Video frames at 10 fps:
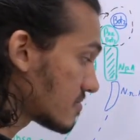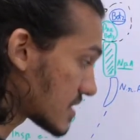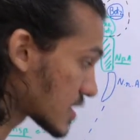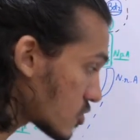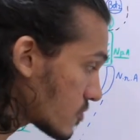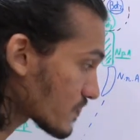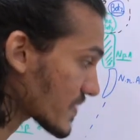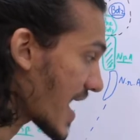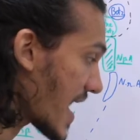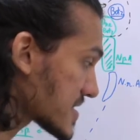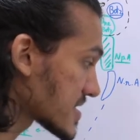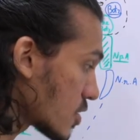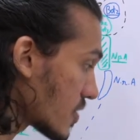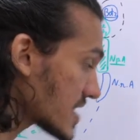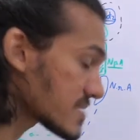to as low
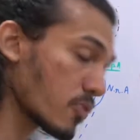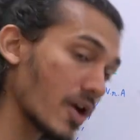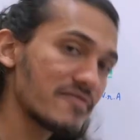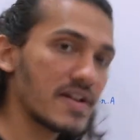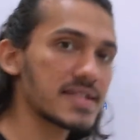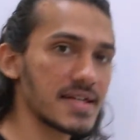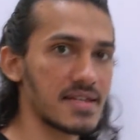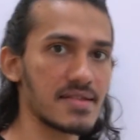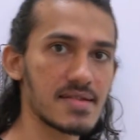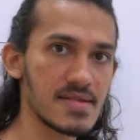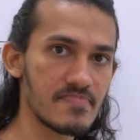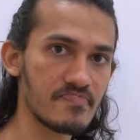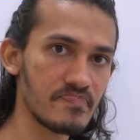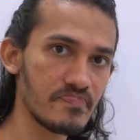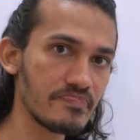as 0.5 seconds.
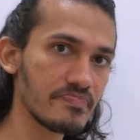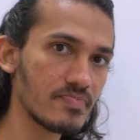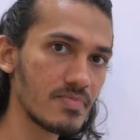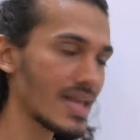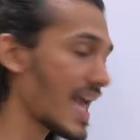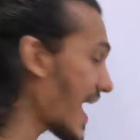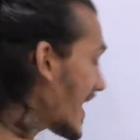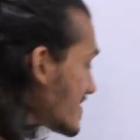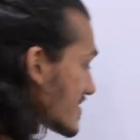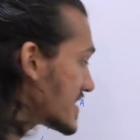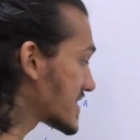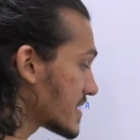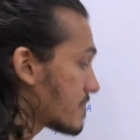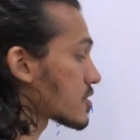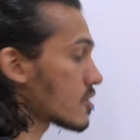And it
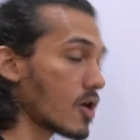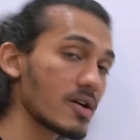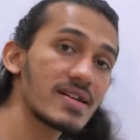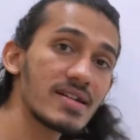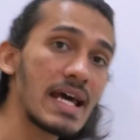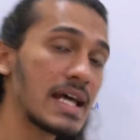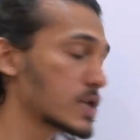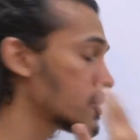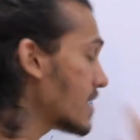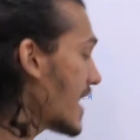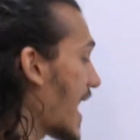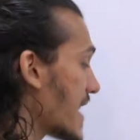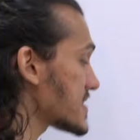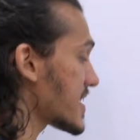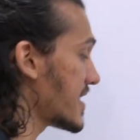can prolong it to
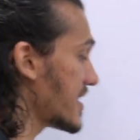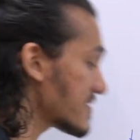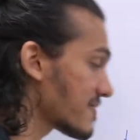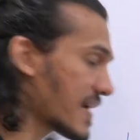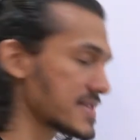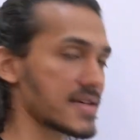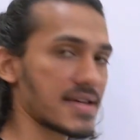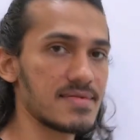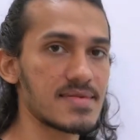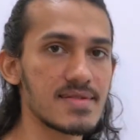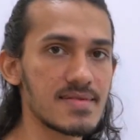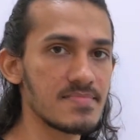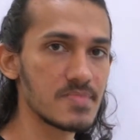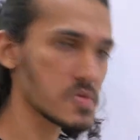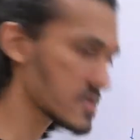as high as 5 seconds.
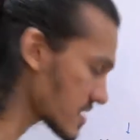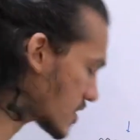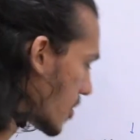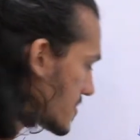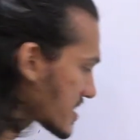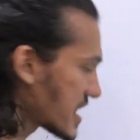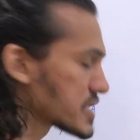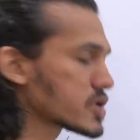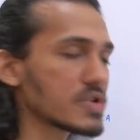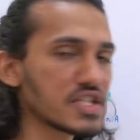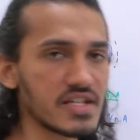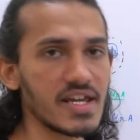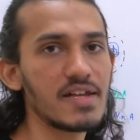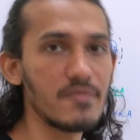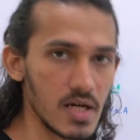So this is a normal range to which it
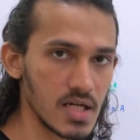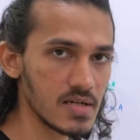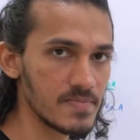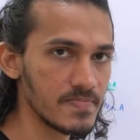can work.